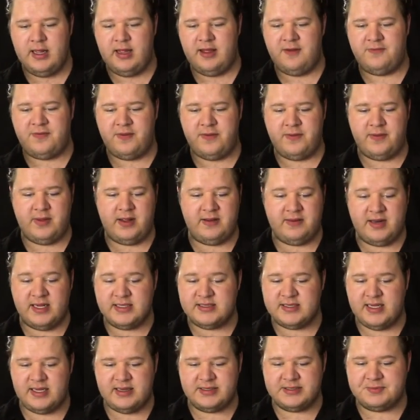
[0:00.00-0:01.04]
If,
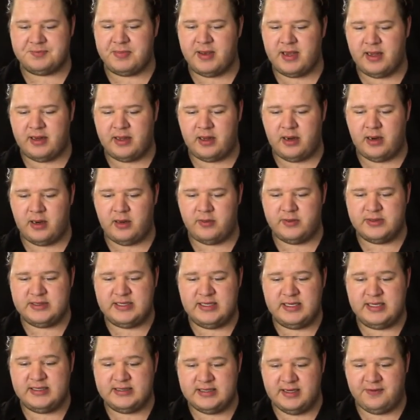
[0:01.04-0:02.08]
let's say this backyard was
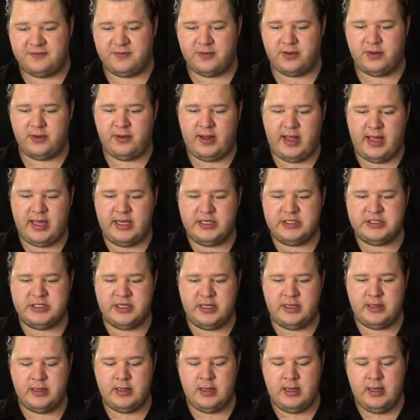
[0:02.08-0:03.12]
in a different
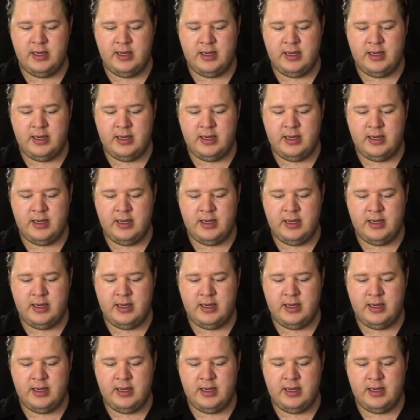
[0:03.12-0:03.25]
location,